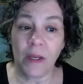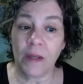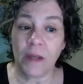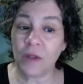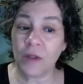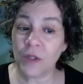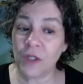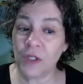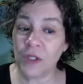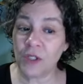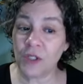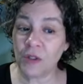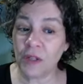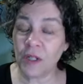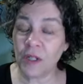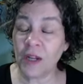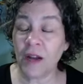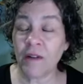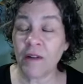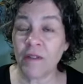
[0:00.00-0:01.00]
Could you get
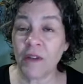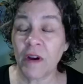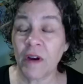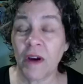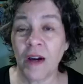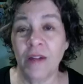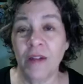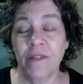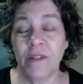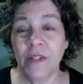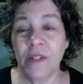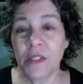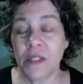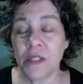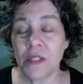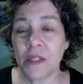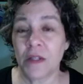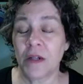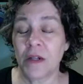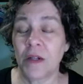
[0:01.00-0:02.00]
out of the office
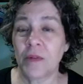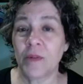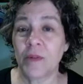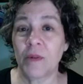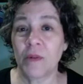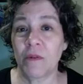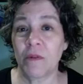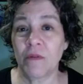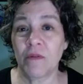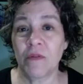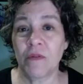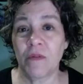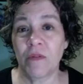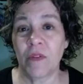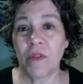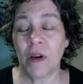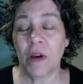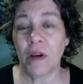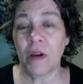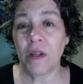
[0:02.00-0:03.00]
a couple of
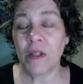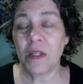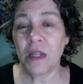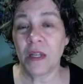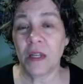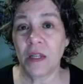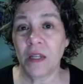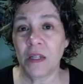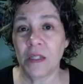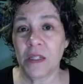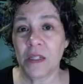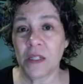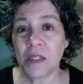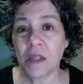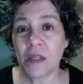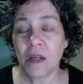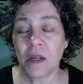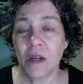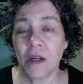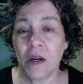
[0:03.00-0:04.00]
uh, days
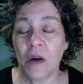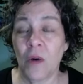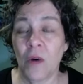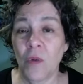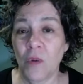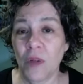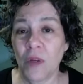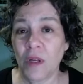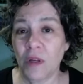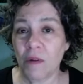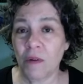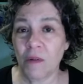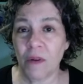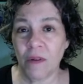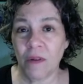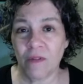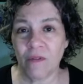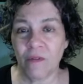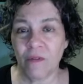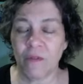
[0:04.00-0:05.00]
a week
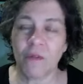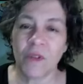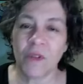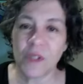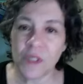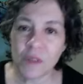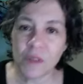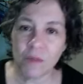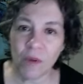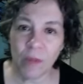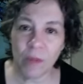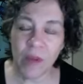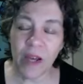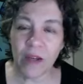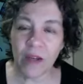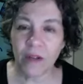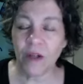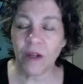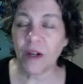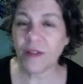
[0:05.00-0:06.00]
if once we're back
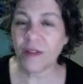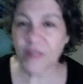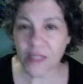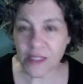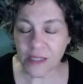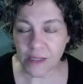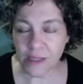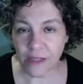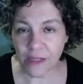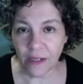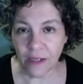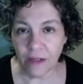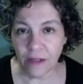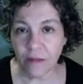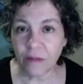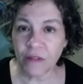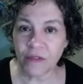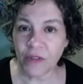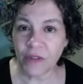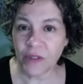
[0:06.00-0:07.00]
in offices again, or
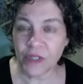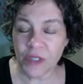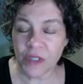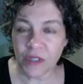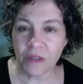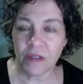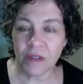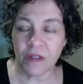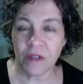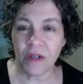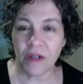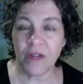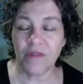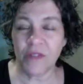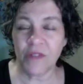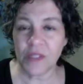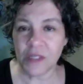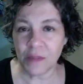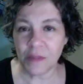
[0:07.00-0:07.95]
if you're still in an office?